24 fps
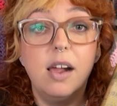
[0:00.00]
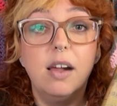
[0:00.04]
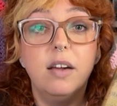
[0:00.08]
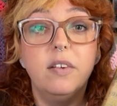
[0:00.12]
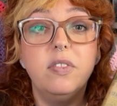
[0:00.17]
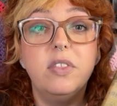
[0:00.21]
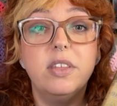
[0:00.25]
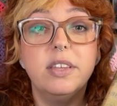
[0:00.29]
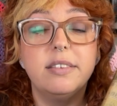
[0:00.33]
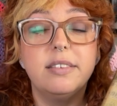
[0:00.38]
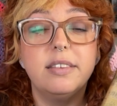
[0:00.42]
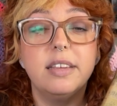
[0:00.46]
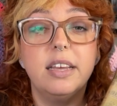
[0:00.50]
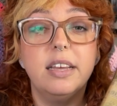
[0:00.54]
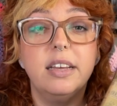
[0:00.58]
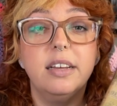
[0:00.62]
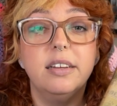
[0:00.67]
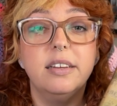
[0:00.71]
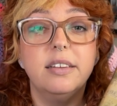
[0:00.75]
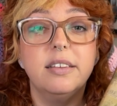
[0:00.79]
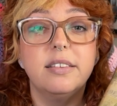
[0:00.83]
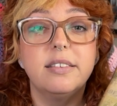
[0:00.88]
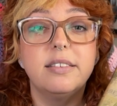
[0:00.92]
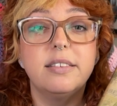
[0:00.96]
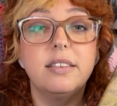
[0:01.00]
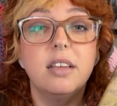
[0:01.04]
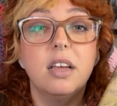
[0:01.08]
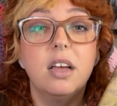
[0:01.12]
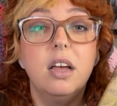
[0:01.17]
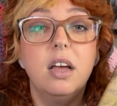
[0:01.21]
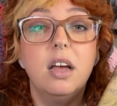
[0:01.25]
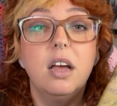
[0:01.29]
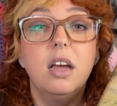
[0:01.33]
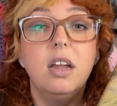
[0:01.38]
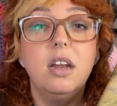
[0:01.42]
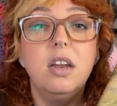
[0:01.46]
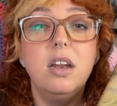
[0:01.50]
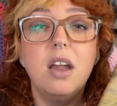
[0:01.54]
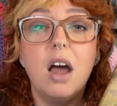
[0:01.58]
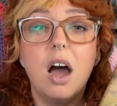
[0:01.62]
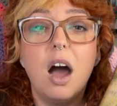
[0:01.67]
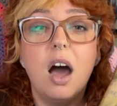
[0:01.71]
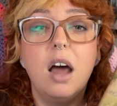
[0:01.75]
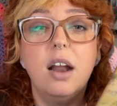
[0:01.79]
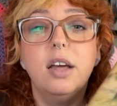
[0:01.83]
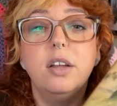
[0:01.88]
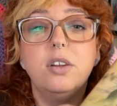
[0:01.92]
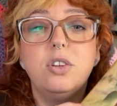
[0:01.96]
This is
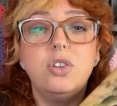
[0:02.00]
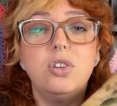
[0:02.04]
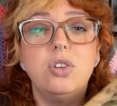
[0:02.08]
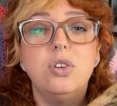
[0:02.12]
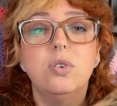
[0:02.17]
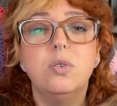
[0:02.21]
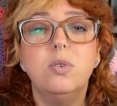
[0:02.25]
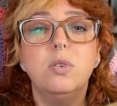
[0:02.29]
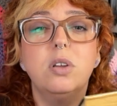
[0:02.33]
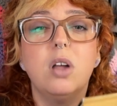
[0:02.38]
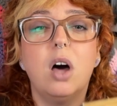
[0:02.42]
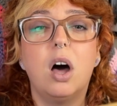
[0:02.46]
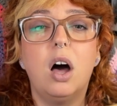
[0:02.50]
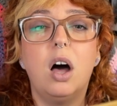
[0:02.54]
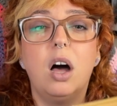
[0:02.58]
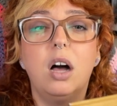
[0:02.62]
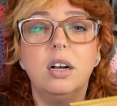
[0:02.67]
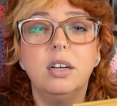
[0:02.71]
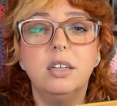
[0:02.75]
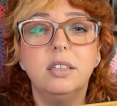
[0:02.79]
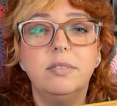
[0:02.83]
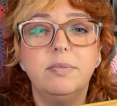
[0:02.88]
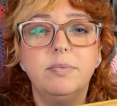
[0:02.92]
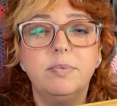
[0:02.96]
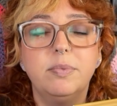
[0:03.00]
not too long.